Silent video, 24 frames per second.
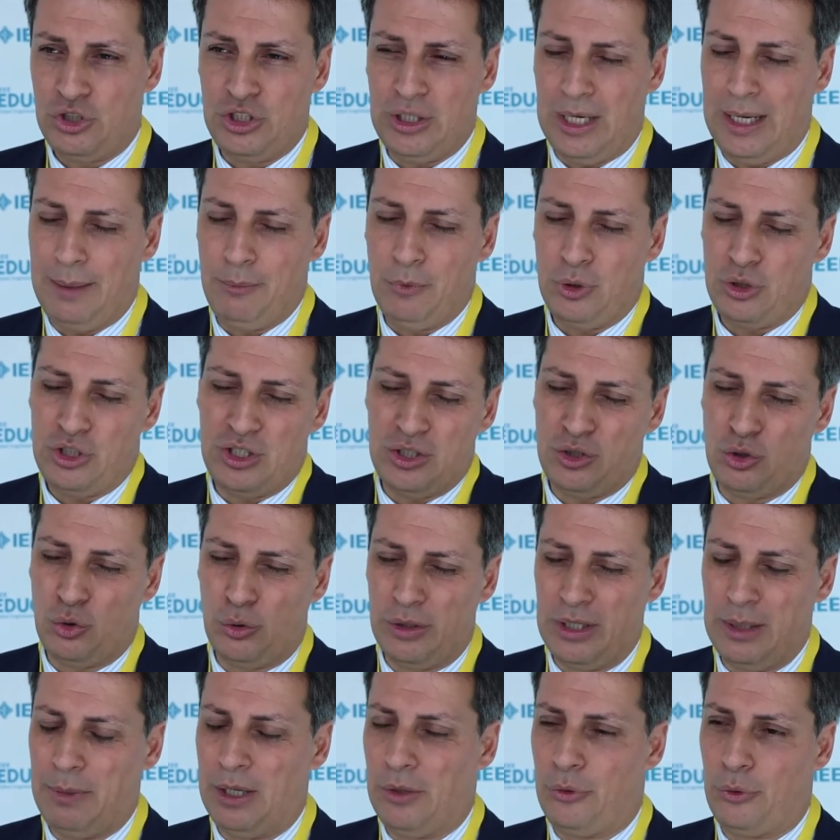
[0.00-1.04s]
I'm not just
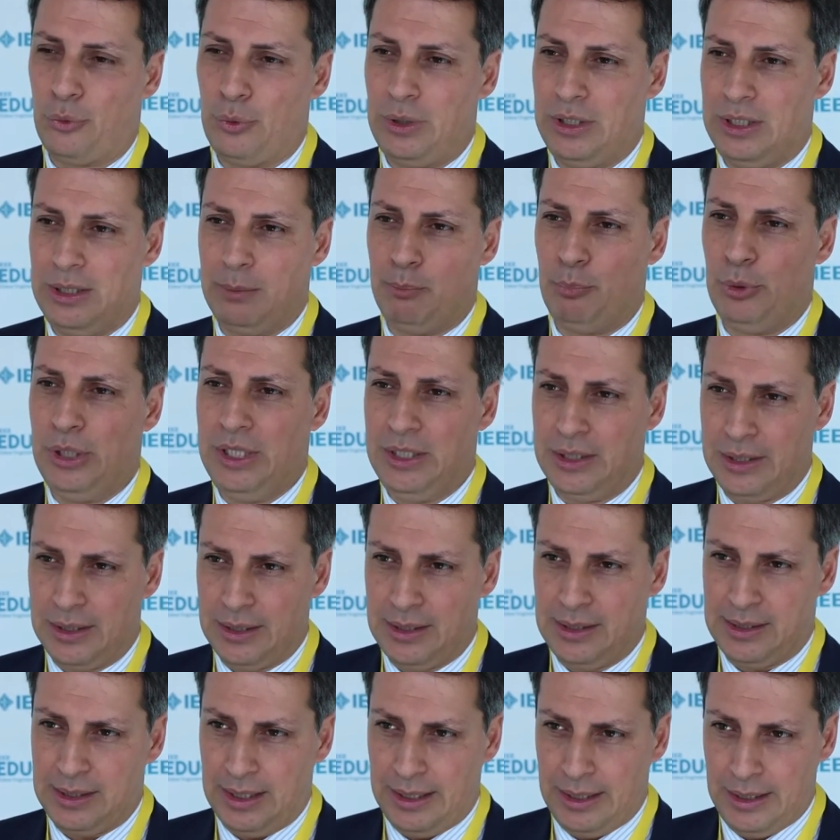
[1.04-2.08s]
talking about 3D
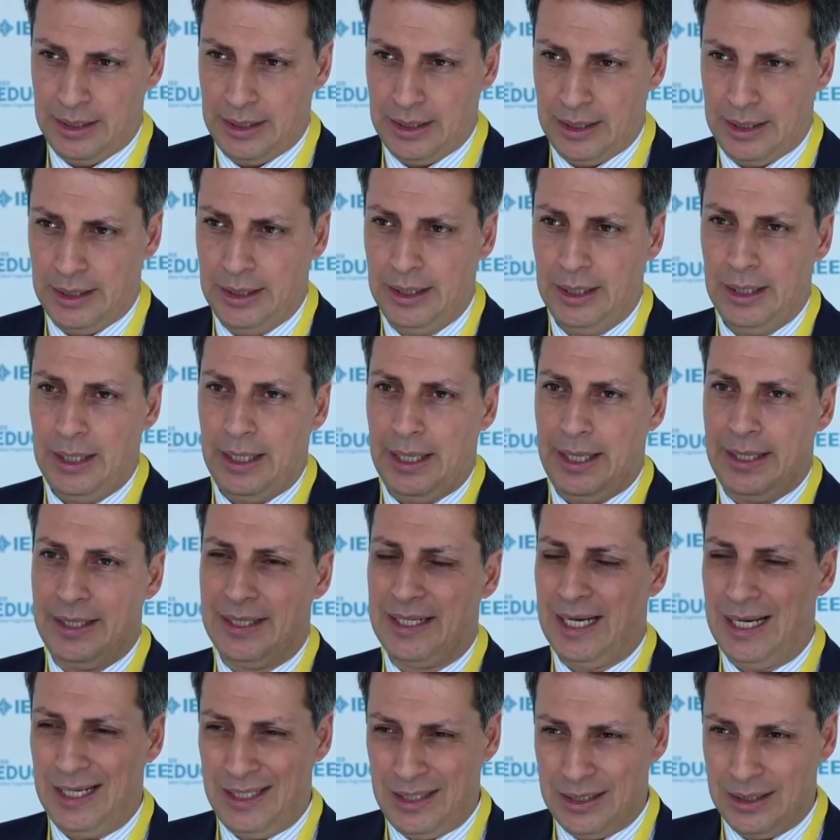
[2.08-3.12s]
printers
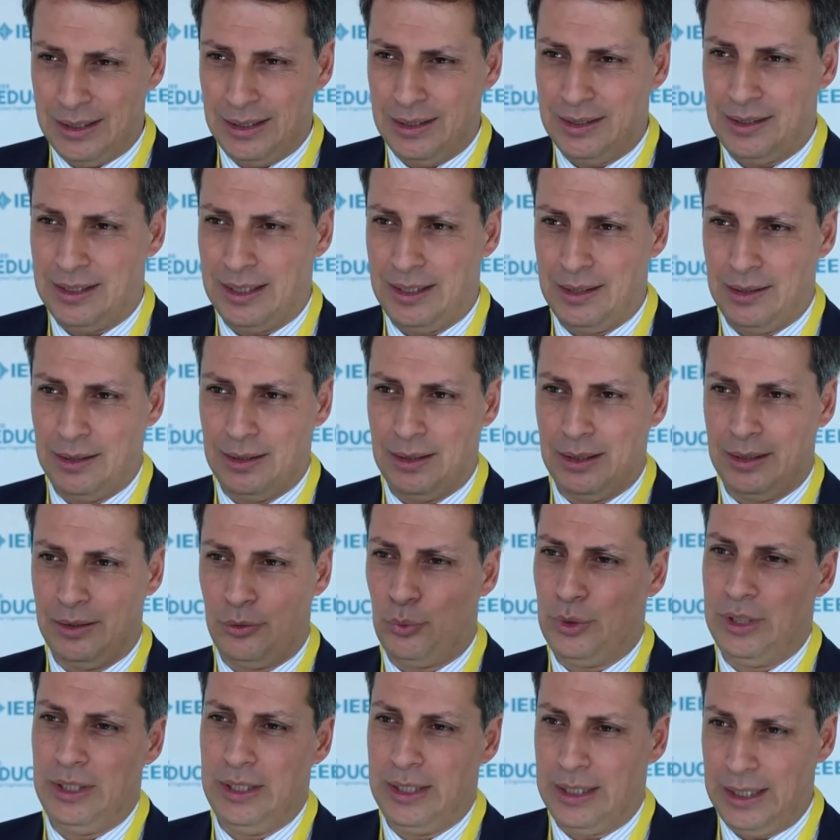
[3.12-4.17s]
and cutters and
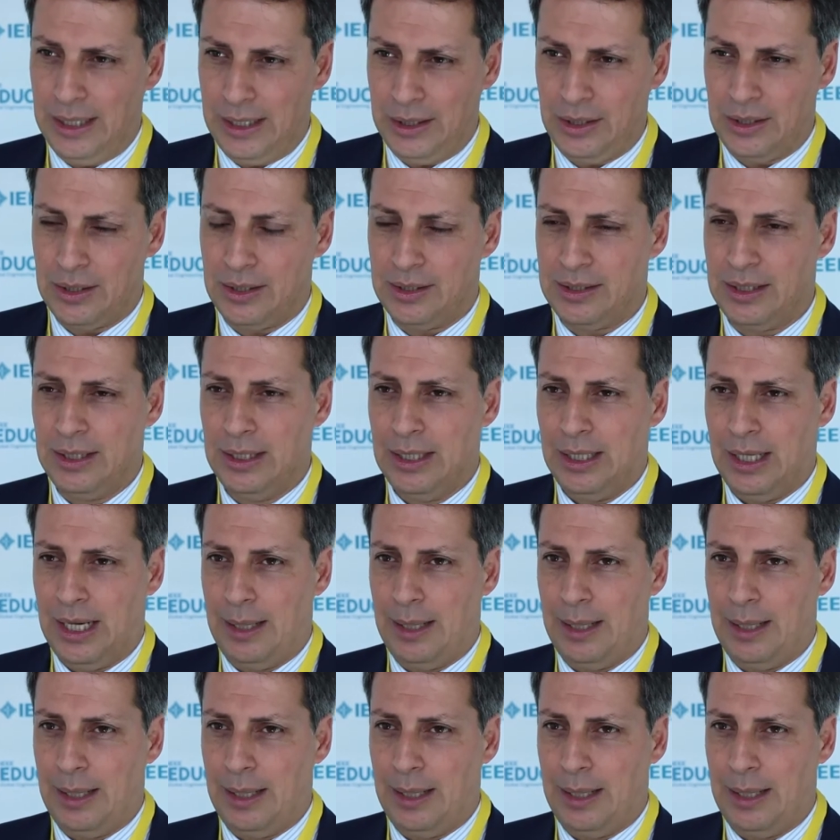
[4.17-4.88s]
3D cutters.